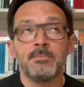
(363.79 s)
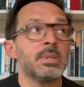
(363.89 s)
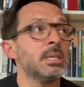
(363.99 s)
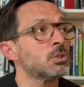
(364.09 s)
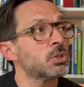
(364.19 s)

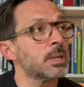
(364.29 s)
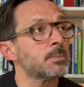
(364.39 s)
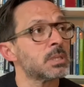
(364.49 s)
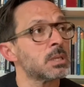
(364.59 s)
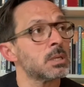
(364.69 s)
These
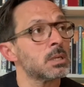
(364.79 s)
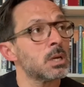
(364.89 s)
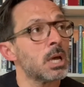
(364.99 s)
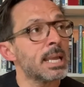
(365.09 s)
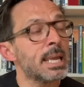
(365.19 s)
trips
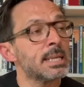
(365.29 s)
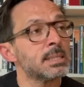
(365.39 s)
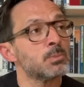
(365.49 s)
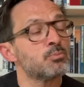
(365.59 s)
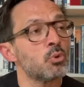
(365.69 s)
are,
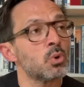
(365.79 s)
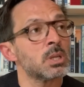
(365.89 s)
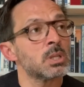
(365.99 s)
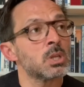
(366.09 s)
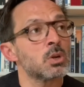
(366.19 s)
again,
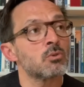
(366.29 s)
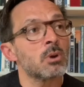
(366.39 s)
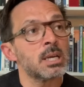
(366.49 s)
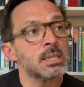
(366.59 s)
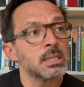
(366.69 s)
broaden
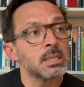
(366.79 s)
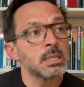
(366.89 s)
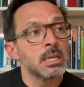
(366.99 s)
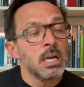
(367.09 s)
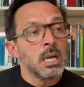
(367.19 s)
horizon.